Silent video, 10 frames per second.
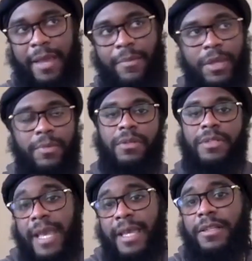And people are
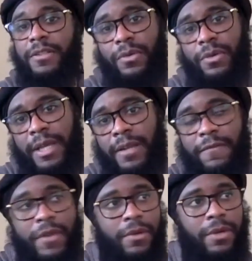taking to it in a
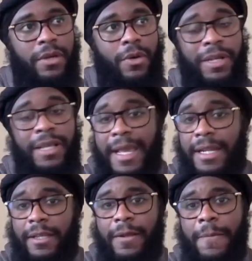very
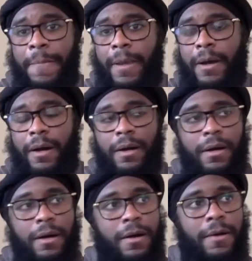organic
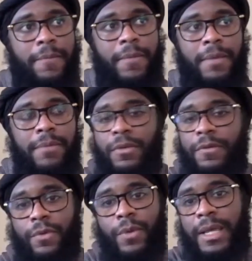um, and
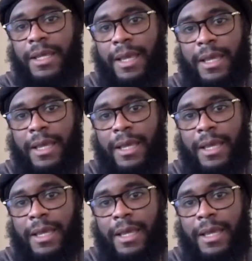beautiful way.